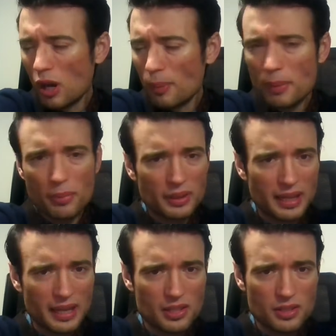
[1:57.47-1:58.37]
I remember
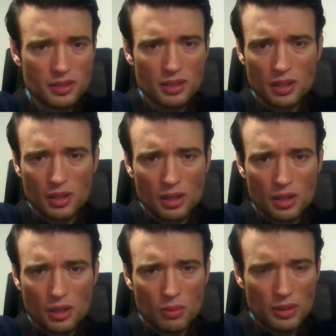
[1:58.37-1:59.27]
a case
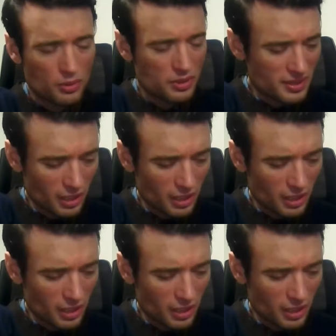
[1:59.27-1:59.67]
where there was a